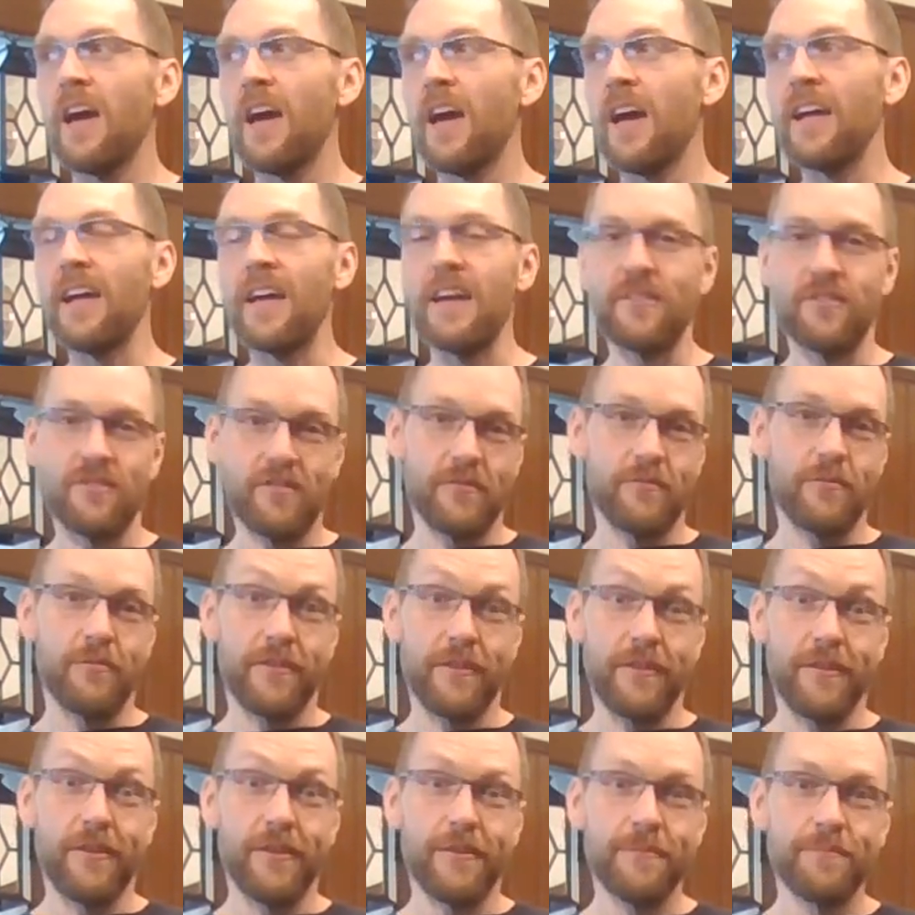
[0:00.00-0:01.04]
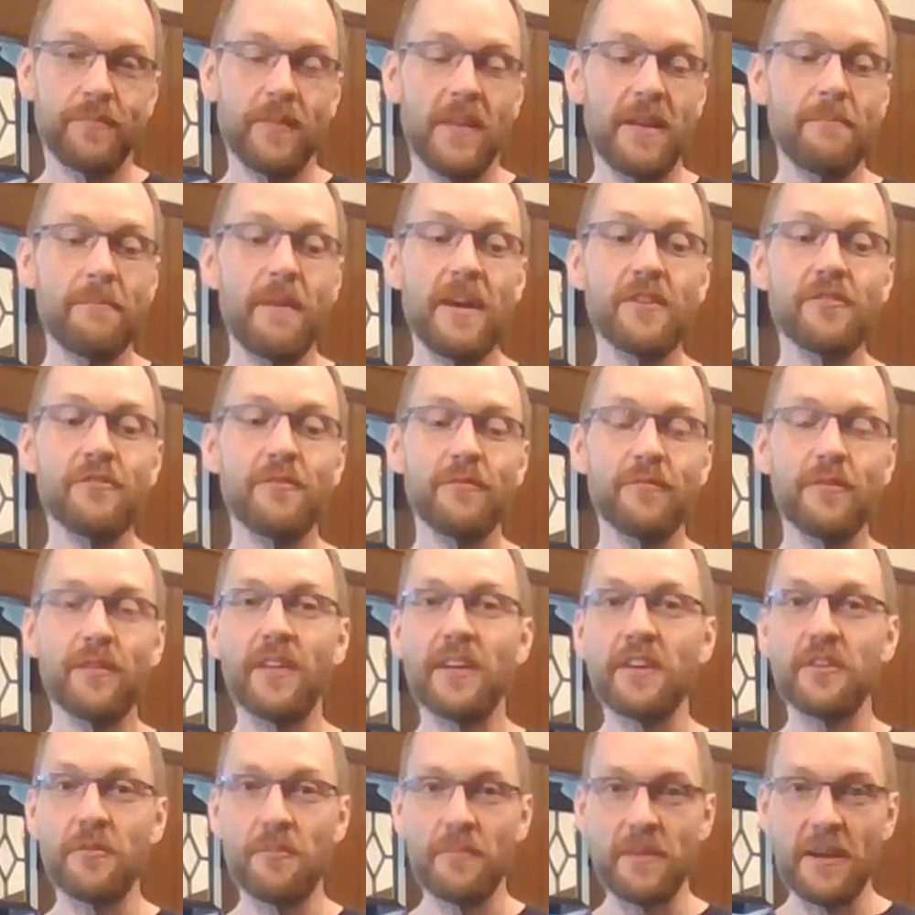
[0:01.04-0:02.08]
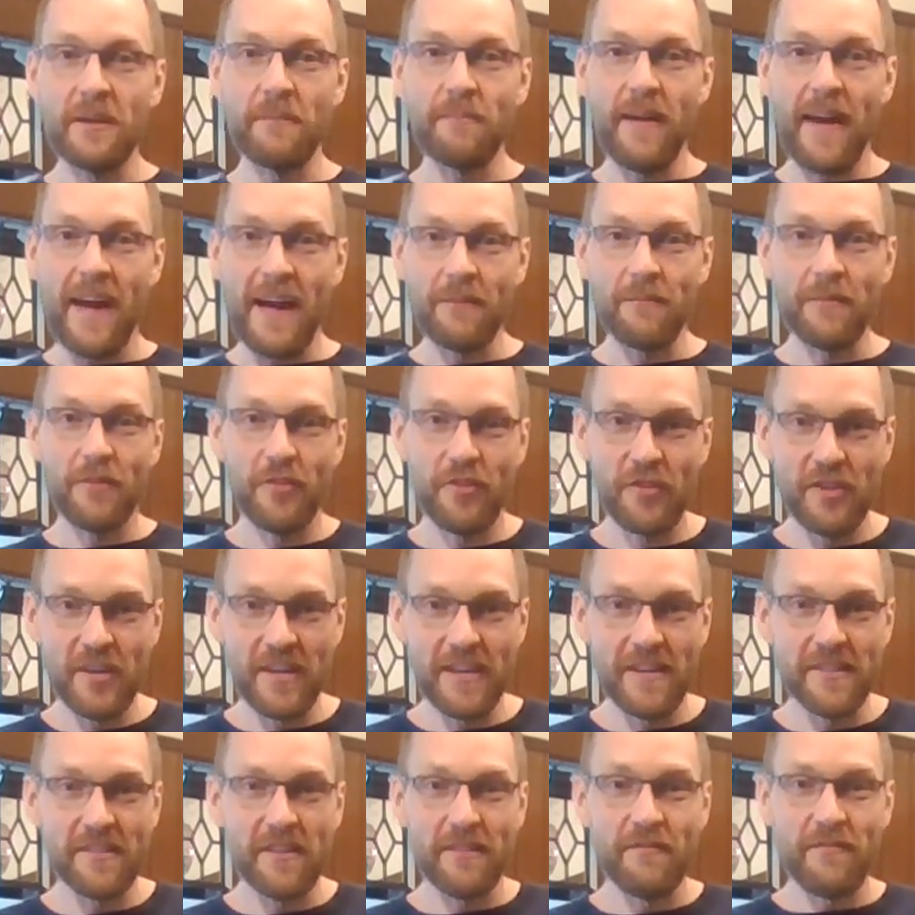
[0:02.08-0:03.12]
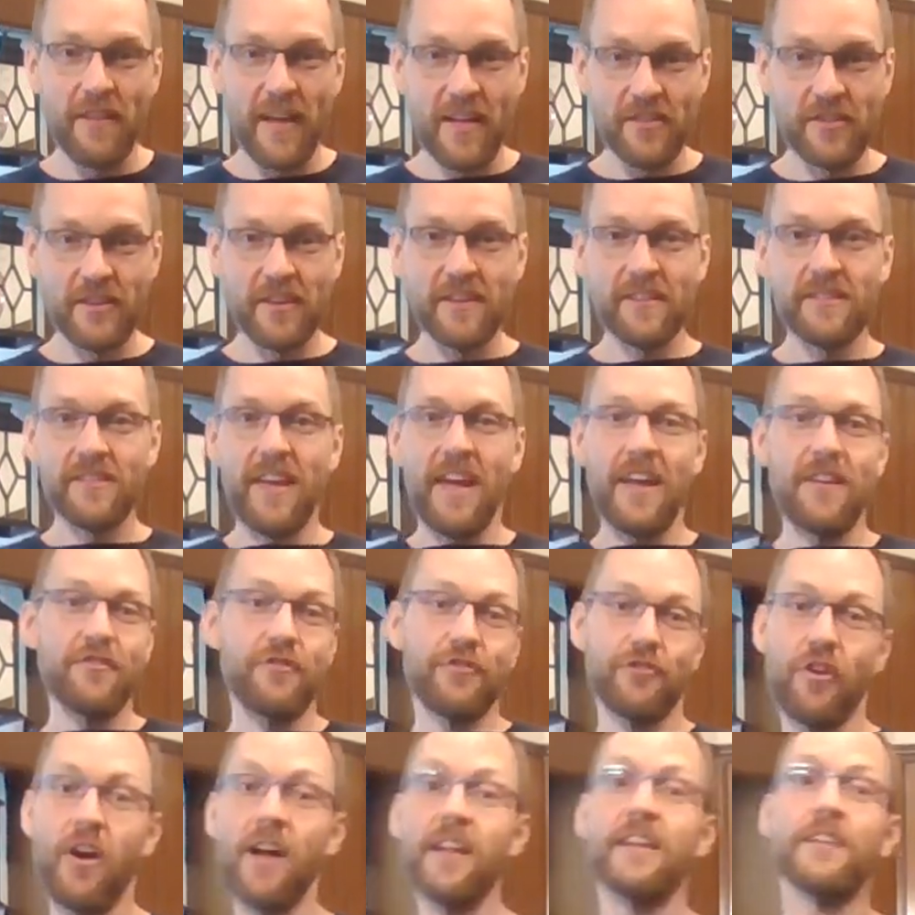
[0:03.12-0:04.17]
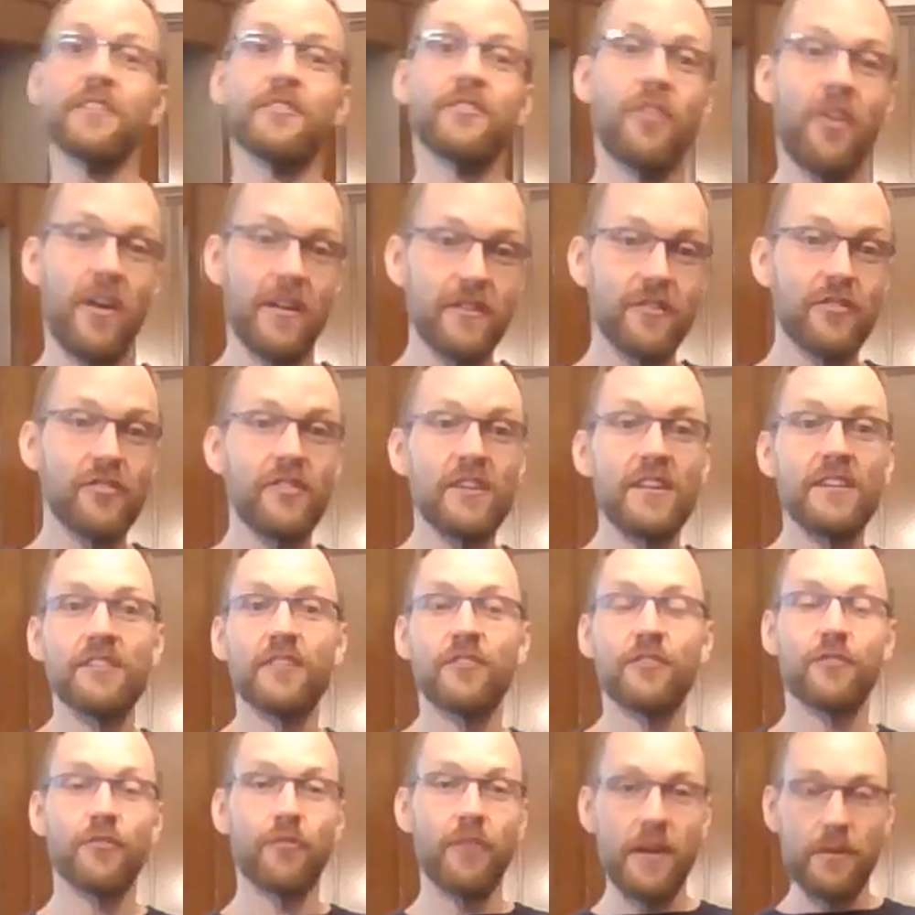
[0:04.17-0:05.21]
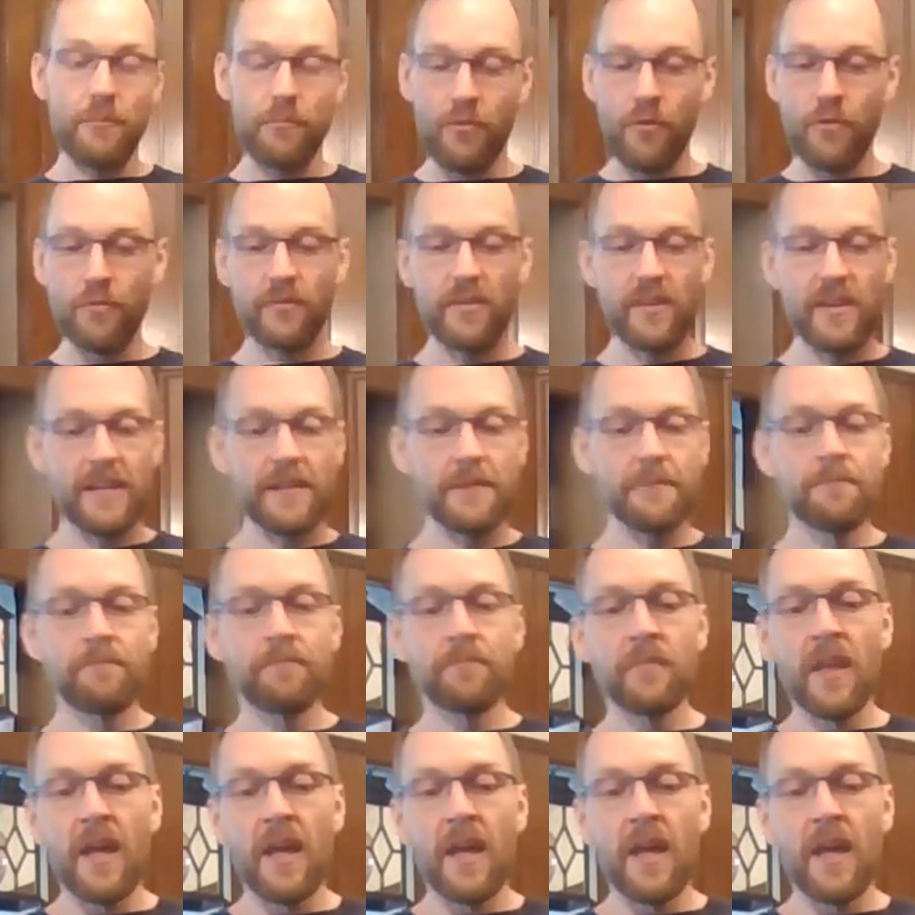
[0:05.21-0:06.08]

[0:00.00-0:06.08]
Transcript: It's just really good. It makes you feel like you're being bad with cheese and veggies, and you're not. It's cottage cheese. It's great protein.